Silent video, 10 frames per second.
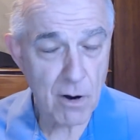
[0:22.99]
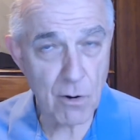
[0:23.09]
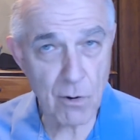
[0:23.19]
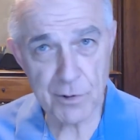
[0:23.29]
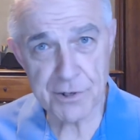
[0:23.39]

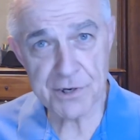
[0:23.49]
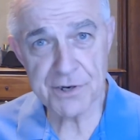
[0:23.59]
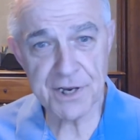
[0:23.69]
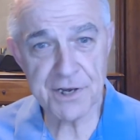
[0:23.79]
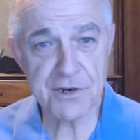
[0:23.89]
or just
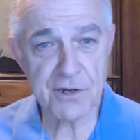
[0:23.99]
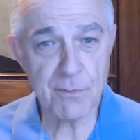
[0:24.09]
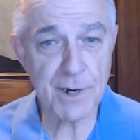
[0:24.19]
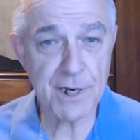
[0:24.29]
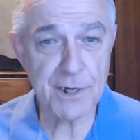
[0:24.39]
needs
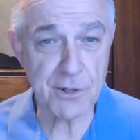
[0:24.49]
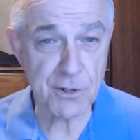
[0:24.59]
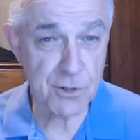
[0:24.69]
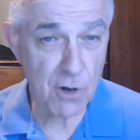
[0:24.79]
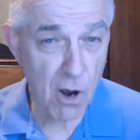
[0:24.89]
somebody to
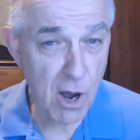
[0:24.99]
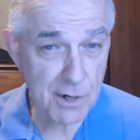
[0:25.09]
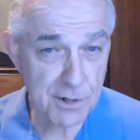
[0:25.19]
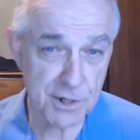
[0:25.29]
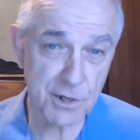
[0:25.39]

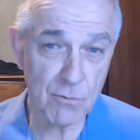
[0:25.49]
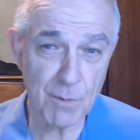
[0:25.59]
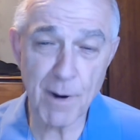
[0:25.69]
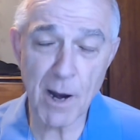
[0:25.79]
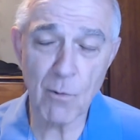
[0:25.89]
talk to you
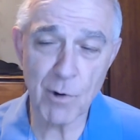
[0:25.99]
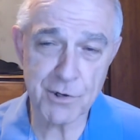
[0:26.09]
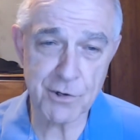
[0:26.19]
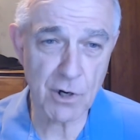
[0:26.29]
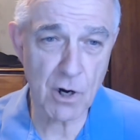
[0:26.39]
about
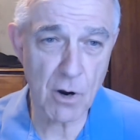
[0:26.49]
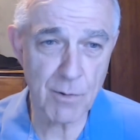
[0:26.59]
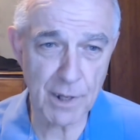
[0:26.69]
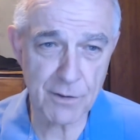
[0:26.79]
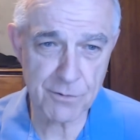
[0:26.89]
what you're
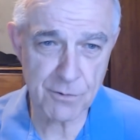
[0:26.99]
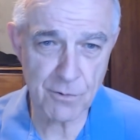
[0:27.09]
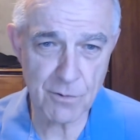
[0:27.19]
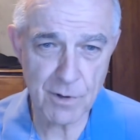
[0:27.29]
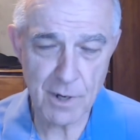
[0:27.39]
going through,